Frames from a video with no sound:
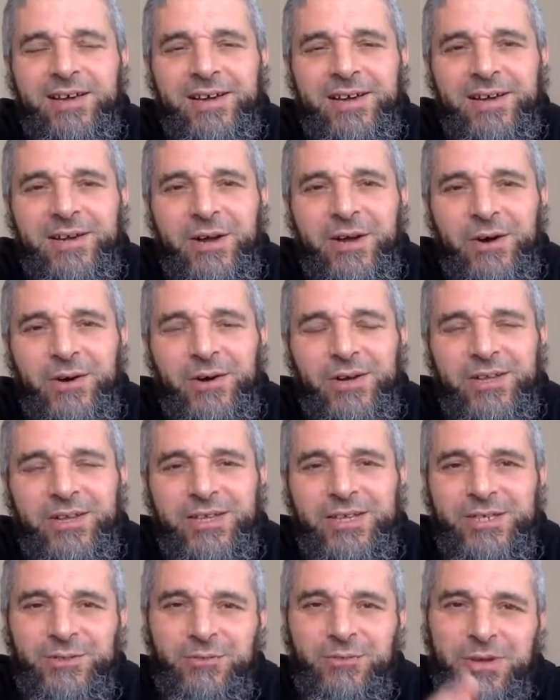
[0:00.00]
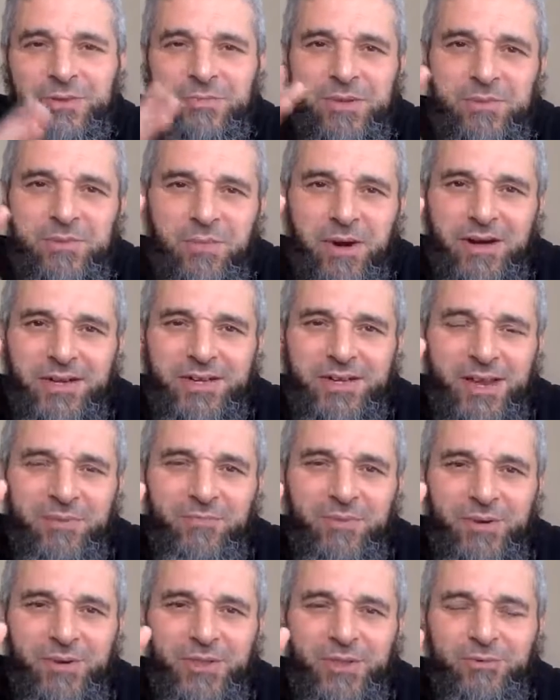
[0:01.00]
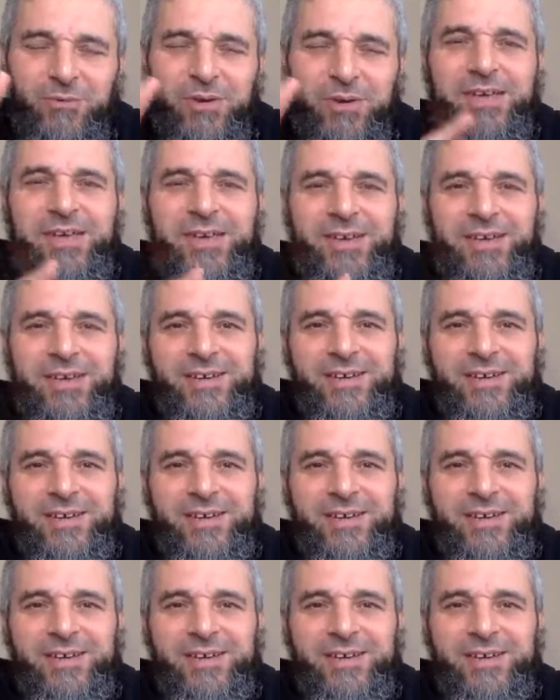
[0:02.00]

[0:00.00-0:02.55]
You know, this will be part number three.